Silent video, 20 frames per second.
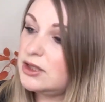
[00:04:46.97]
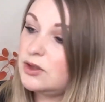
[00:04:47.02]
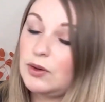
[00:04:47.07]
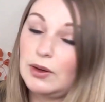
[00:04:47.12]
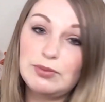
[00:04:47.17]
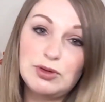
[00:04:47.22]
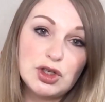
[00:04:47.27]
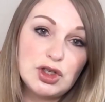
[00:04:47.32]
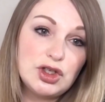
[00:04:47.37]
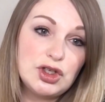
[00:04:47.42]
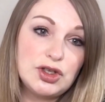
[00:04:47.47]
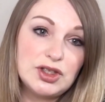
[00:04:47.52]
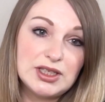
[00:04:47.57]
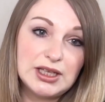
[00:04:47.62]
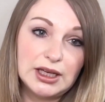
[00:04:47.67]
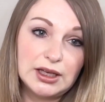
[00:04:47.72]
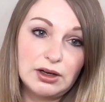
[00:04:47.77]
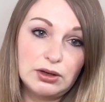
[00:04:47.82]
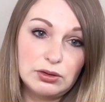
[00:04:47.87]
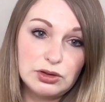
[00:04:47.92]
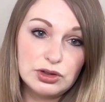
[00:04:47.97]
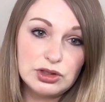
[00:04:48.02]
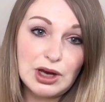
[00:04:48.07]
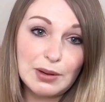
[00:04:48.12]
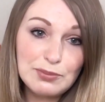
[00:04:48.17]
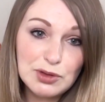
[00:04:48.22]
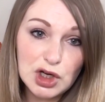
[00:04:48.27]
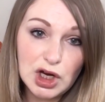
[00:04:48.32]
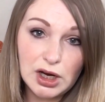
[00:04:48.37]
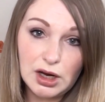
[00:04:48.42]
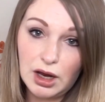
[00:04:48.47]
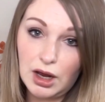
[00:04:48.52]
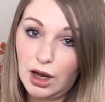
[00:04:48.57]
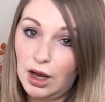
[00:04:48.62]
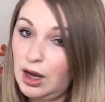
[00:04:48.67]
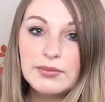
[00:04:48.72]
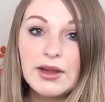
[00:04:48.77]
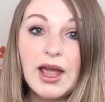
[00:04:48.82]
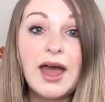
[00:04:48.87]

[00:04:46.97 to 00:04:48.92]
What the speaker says: So I'm just using an old jam jar,